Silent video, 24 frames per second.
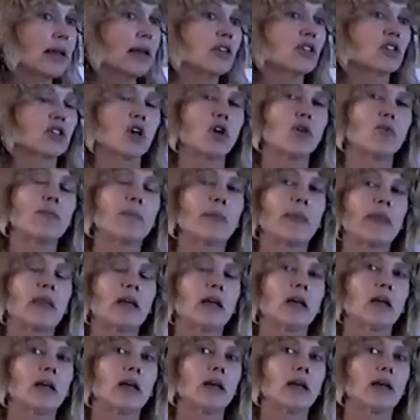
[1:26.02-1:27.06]
So,
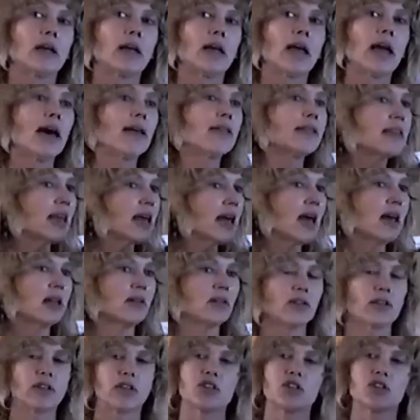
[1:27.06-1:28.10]
and
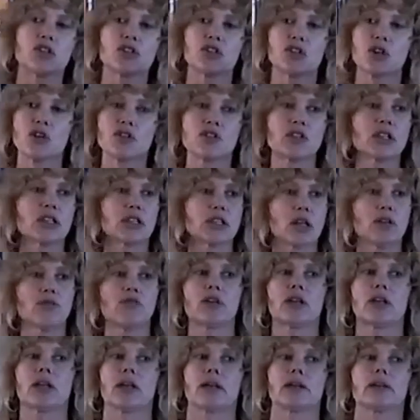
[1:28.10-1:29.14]
then, this is so
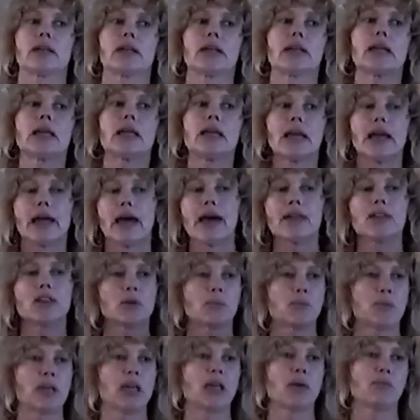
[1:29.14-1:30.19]
significant, he had the
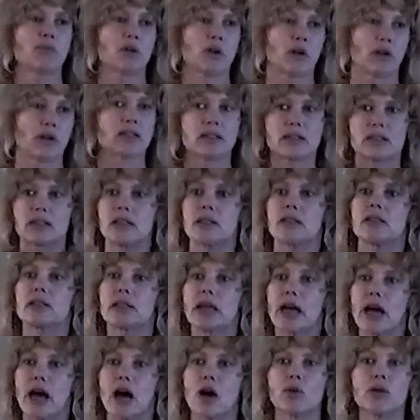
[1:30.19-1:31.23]
people sit
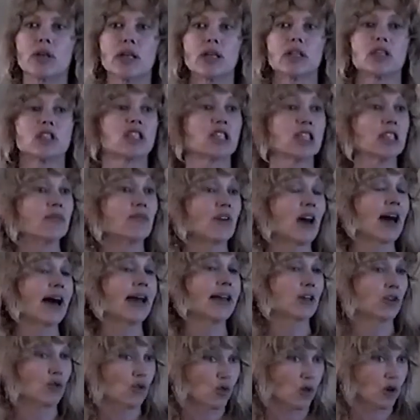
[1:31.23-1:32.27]
down in
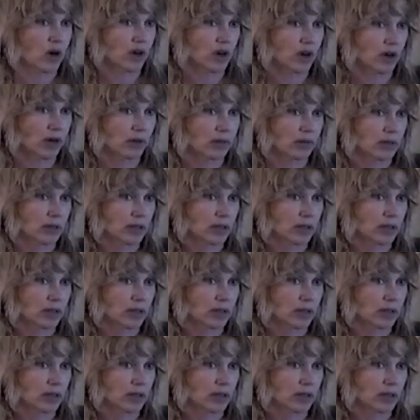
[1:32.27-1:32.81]
divine order.